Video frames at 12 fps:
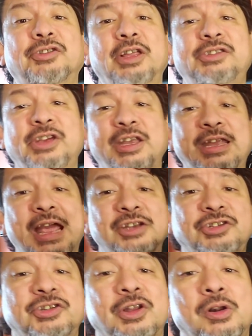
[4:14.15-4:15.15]
So let's say it
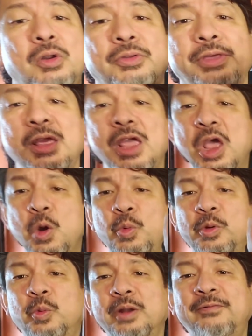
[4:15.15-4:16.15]
catches in the clothing
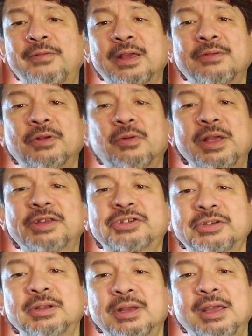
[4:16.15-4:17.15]
with one flick of the
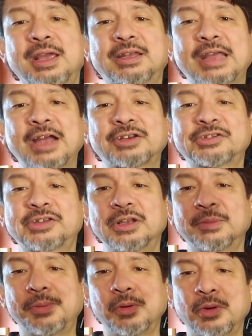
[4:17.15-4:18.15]
wrist, it catches and
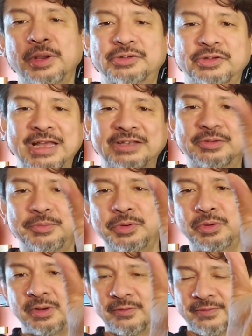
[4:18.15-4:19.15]
deploys. So that's the
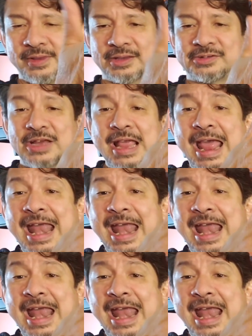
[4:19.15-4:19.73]
beauty of this.